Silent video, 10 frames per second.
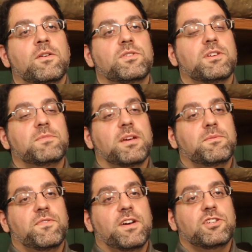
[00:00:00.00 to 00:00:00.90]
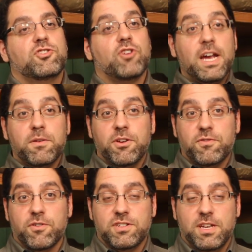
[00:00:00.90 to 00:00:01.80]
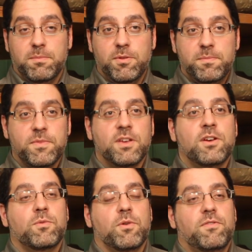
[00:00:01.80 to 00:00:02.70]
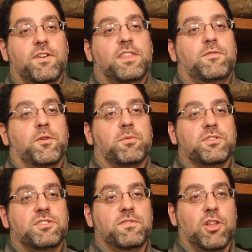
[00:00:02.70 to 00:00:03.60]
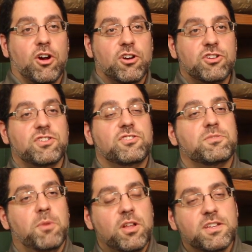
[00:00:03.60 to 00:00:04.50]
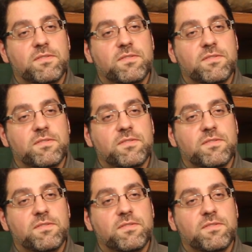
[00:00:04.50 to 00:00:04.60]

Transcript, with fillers: We sometimes find trackways, for example, where we find the footprints of large and small